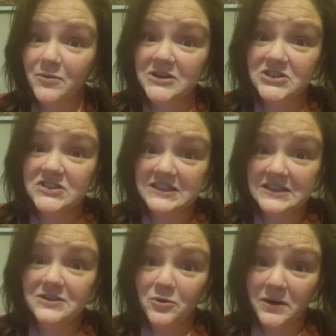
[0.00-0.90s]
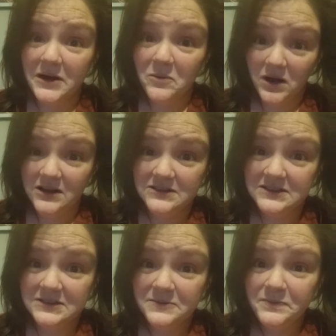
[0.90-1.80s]
We just didn't know what it
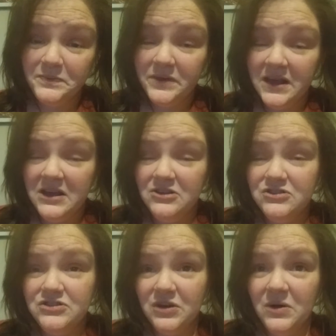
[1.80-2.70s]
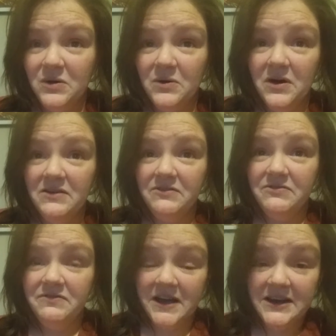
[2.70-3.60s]
was. So
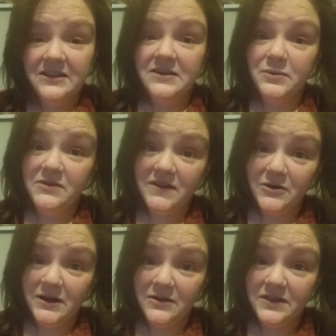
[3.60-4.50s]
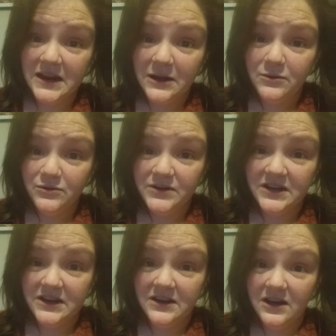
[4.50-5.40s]
finally, we found out that I was
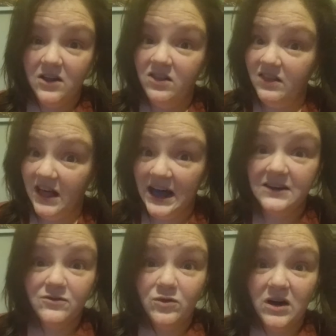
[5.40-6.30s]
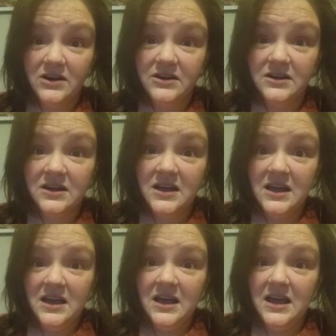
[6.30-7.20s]
retaining a lot of water.
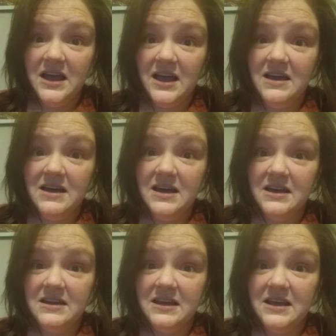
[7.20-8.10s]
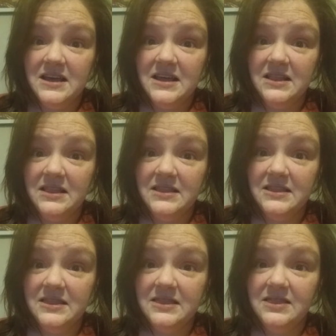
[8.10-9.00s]
And
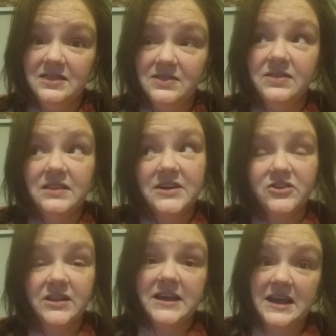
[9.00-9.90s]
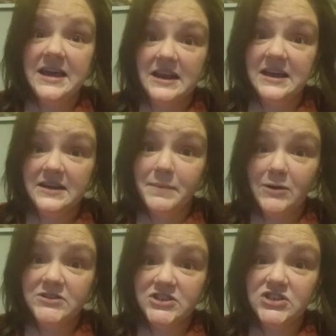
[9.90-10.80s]
literally, it
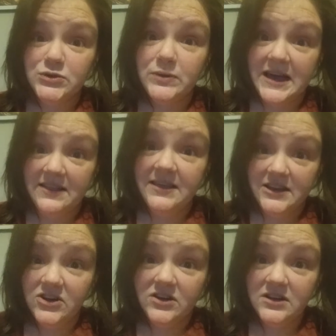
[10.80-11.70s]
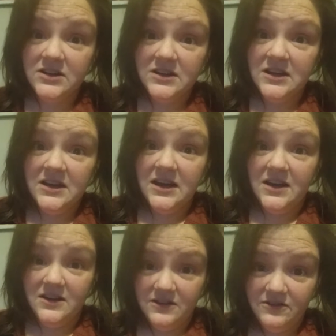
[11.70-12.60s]
amounted to a liter
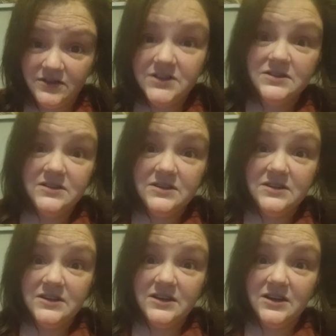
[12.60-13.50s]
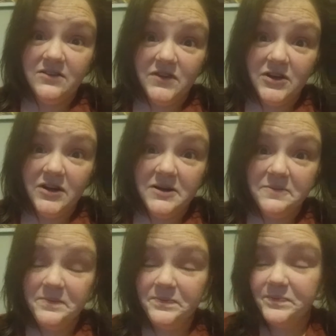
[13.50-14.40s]
of, of urine.